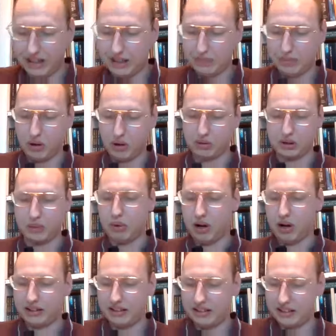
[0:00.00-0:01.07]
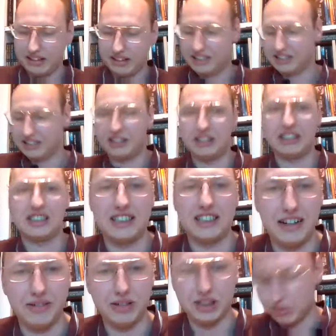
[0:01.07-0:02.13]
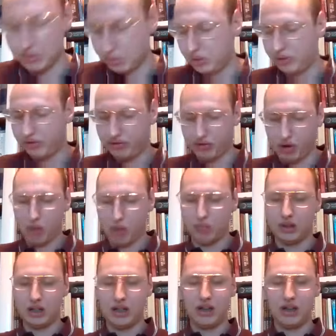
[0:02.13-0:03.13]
becomes a party that isn't distinguishable from